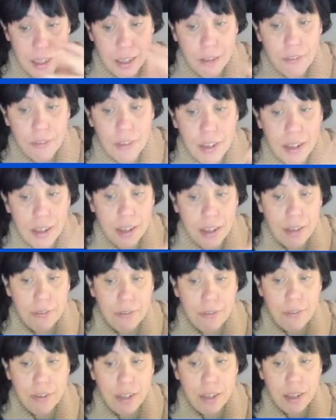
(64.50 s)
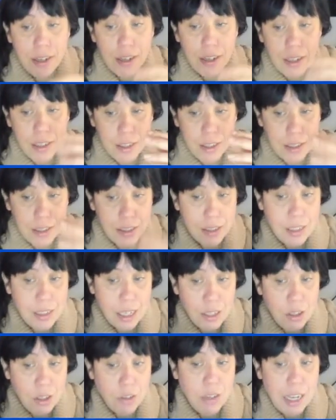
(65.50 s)
even if they
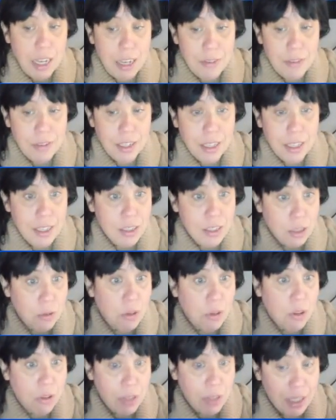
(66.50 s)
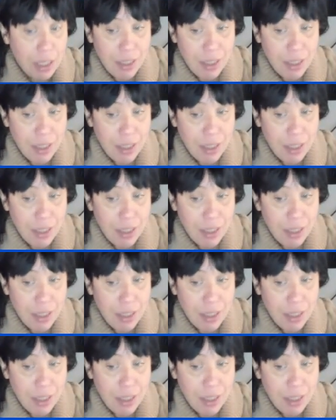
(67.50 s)
don't have the so-called